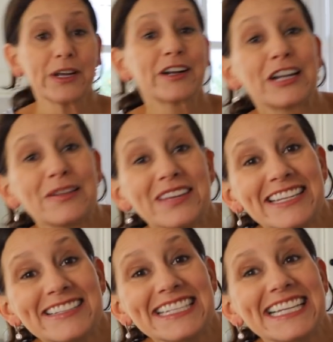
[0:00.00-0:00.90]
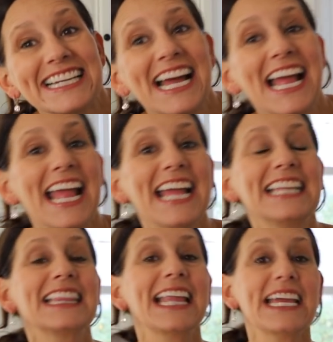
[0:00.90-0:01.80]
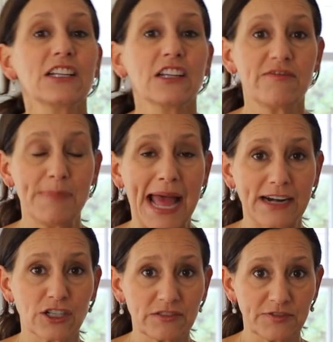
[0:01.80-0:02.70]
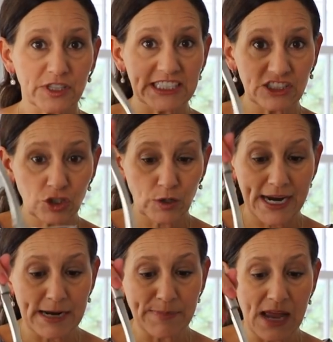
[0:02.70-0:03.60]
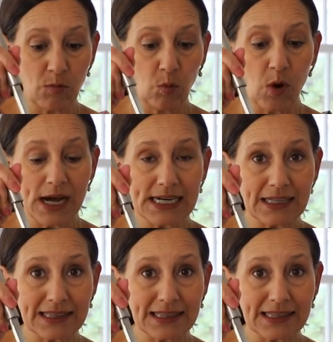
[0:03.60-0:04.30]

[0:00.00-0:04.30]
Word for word: We are gonna be using a ladle of batter for each crepe and one